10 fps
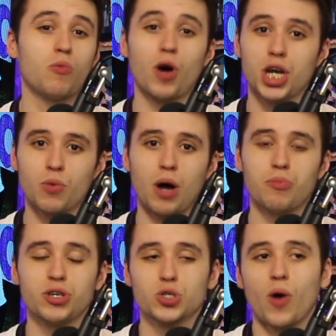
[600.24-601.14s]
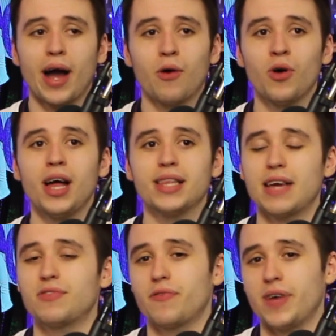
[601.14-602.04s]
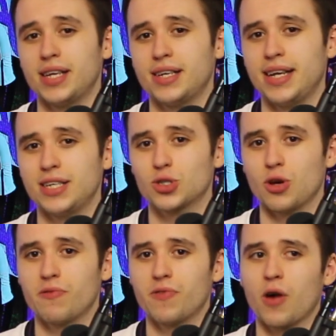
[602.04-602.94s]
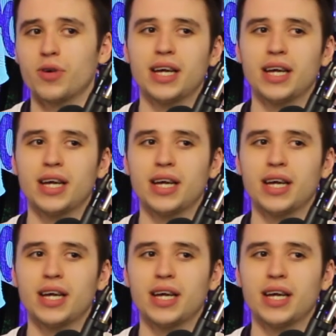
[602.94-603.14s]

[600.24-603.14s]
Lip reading: 1-0 up. We saw how they've defended Leeds so far,